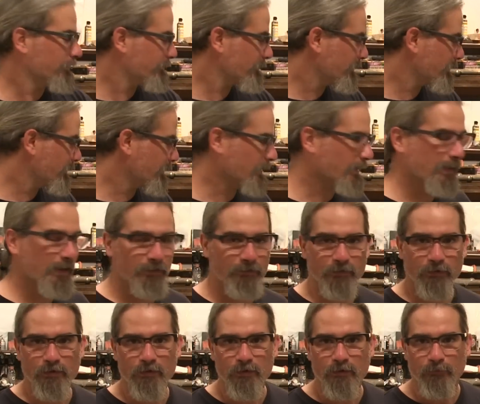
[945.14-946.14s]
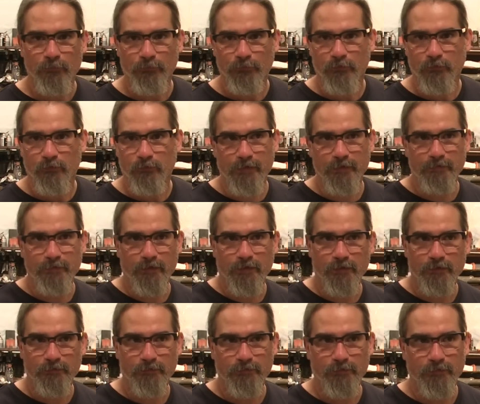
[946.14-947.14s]
is that I had to rotate the
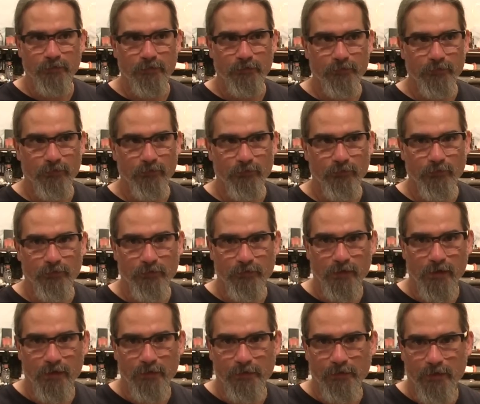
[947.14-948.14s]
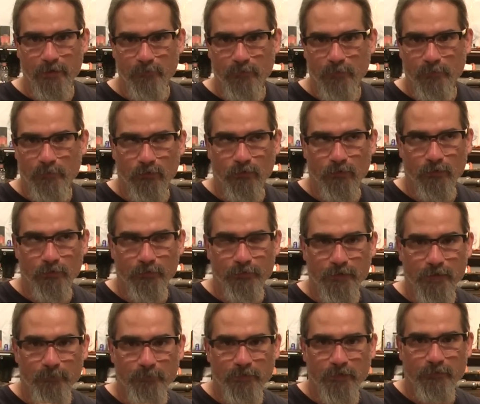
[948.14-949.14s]
engine until the dot came up on
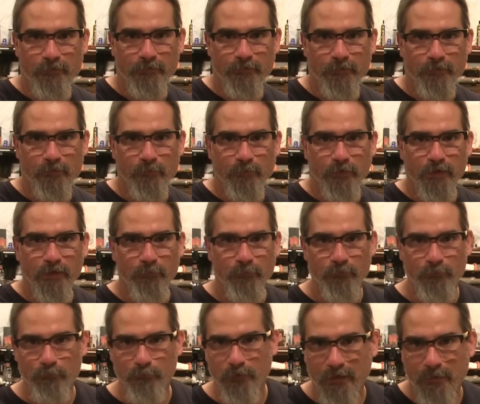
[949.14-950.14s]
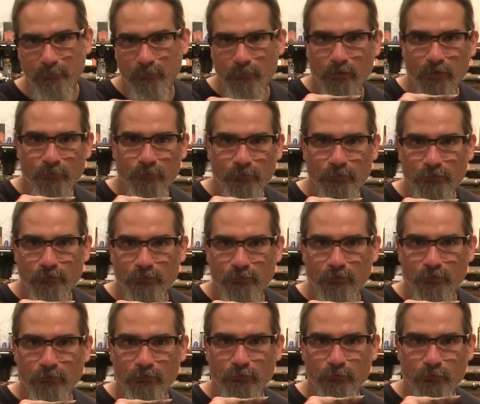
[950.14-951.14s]
top dead center but stop right when it
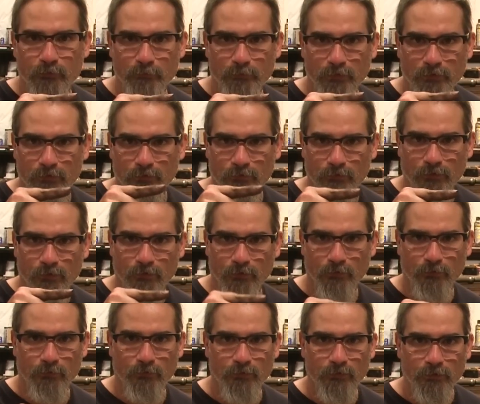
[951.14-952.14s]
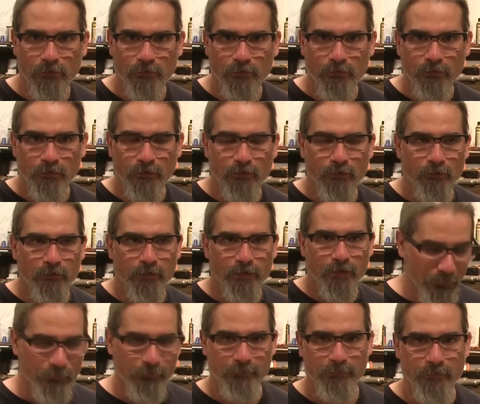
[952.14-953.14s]
starts to appear in the hole. And then
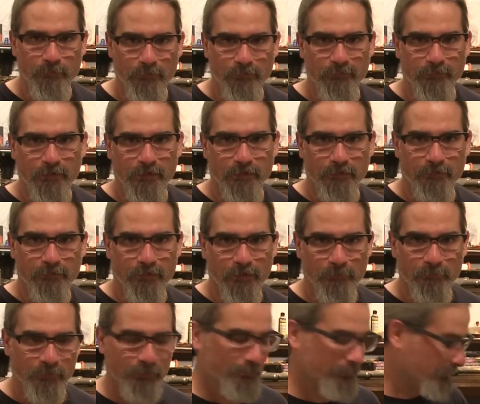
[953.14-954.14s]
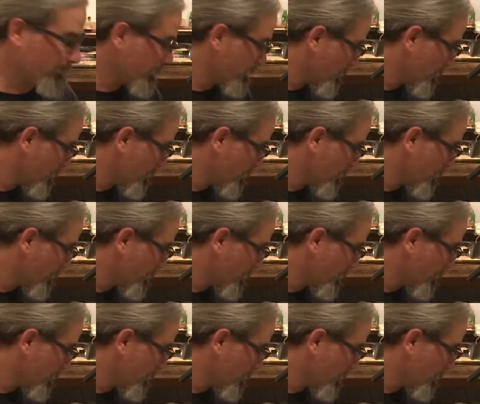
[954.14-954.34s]
go and set my static timing, you